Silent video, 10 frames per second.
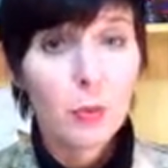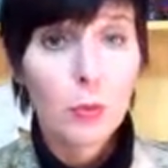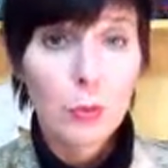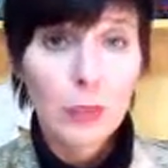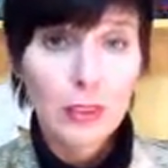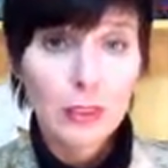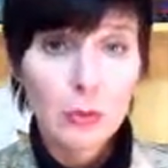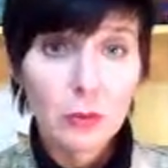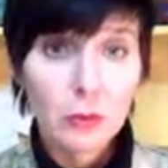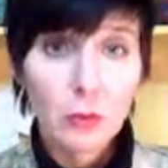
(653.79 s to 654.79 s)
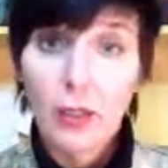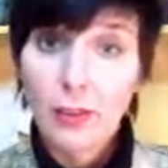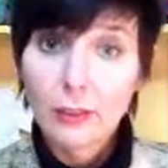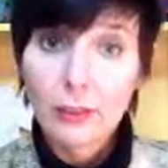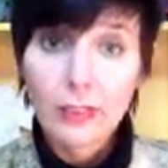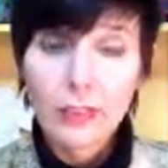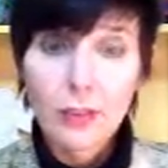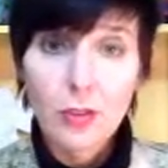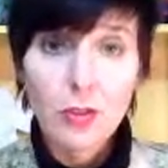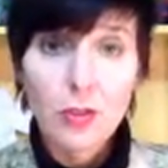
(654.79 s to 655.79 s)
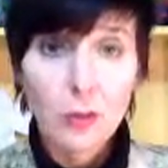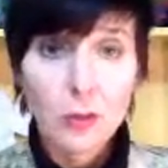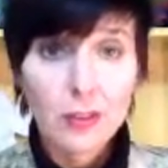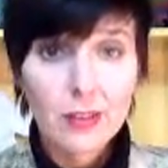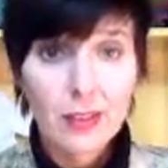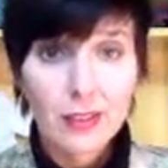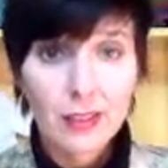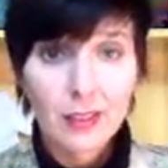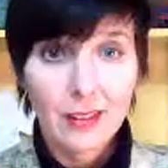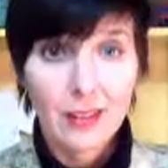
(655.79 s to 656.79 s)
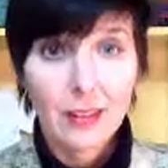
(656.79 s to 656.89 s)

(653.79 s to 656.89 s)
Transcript: will bring you what you need so that you can sing